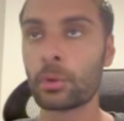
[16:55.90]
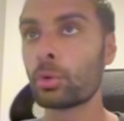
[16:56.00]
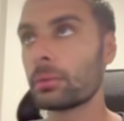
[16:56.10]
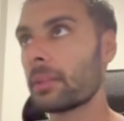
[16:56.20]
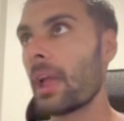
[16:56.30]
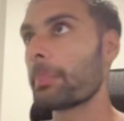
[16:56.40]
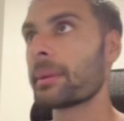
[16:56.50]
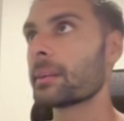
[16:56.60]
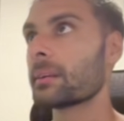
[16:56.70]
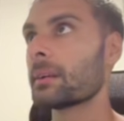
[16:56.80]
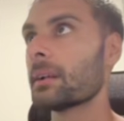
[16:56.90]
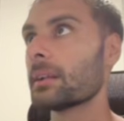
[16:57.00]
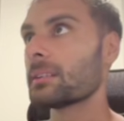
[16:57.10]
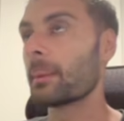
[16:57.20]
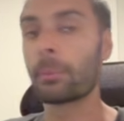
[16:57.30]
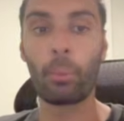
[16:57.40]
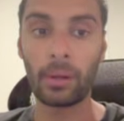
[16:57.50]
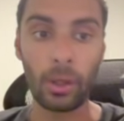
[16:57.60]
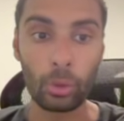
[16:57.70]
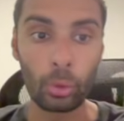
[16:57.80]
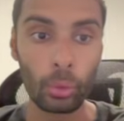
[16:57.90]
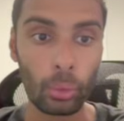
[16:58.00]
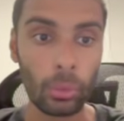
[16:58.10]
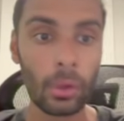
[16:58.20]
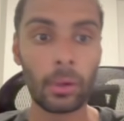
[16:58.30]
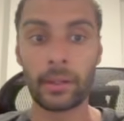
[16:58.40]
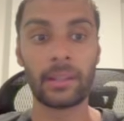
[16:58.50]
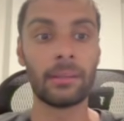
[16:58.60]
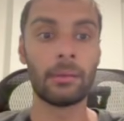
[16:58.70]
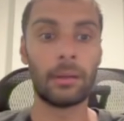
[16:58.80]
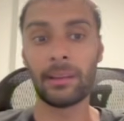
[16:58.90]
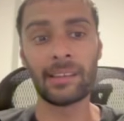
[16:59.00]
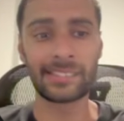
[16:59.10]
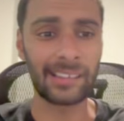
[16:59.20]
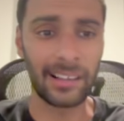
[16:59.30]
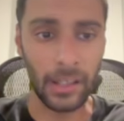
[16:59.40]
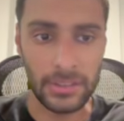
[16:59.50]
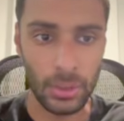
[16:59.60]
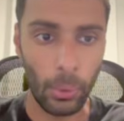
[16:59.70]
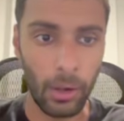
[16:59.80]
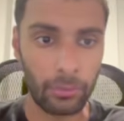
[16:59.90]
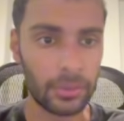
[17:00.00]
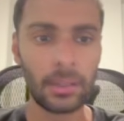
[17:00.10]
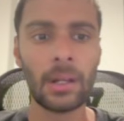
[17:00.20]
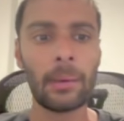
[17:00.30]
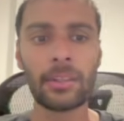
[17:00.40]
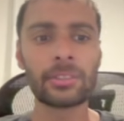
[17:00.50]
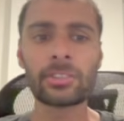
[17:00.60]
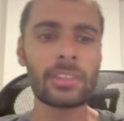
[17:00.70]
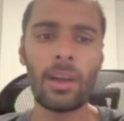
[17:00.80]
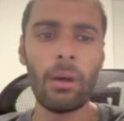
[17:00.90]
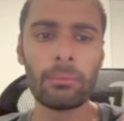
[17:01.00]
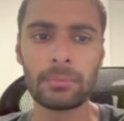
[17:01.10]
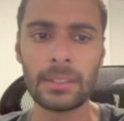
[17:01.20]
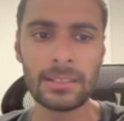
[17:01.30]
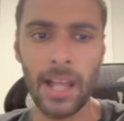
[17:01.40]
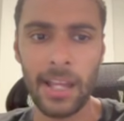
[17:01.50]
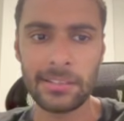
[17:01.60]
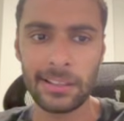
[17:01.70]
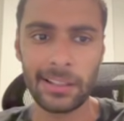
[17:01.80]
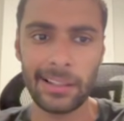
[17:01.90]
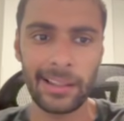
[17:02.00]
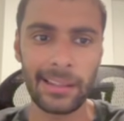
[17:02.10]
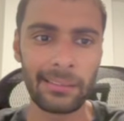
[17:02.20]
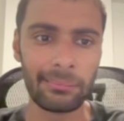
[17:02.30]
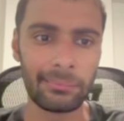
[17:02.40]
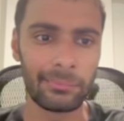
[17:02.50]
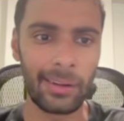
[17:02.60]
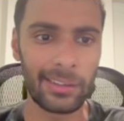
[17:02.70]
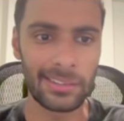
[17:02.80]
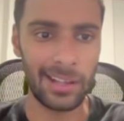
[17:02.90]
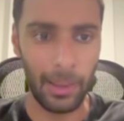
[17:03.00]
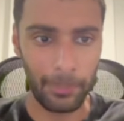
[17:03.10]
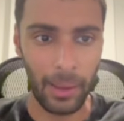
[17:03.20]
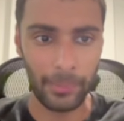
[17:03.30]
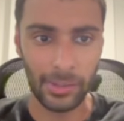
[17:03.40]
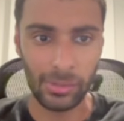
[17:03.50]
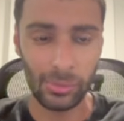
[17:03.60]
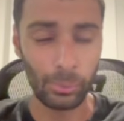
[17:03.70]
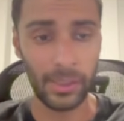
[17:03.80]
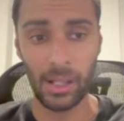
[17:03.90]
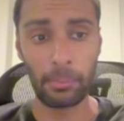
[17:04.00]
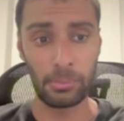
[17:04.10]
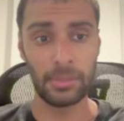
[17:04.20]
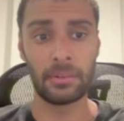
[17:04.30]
they appear number 1 on Google, or unless you're selling an SEO offer. You could just say, oh, these guys look like they are the top competition, and we can help you beat them.